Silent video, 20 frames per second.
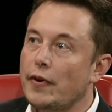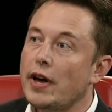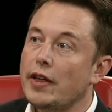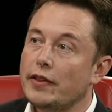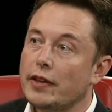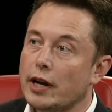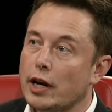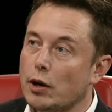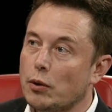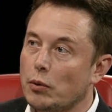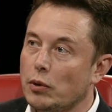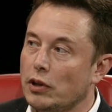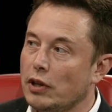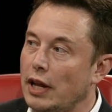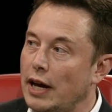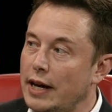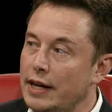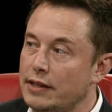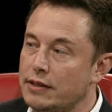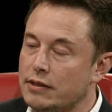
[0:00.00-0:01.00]
and then it will
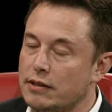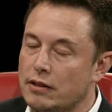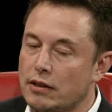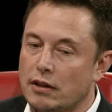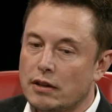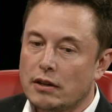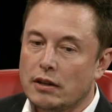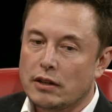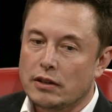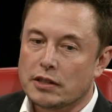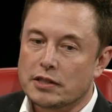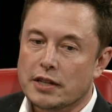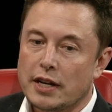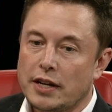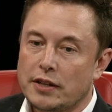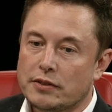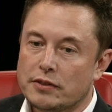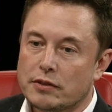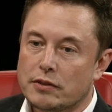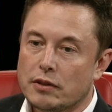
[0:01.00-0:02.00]
light, in this
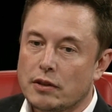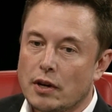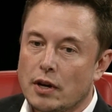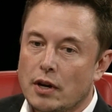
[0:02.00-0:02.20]
case,